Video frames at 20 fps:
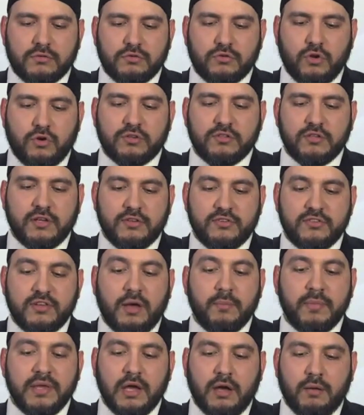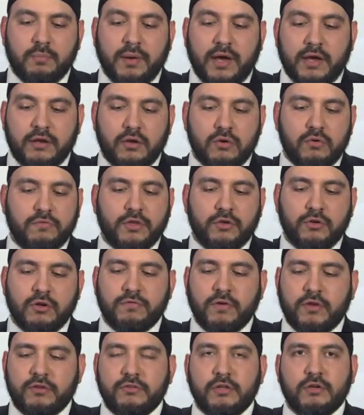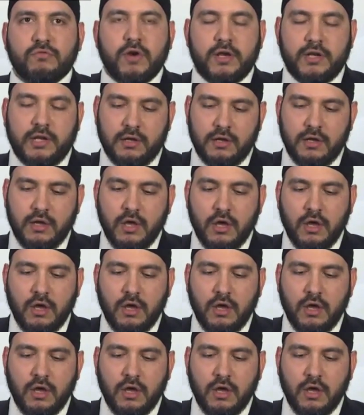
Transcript: Dr. Samia Bano of the University of Reading,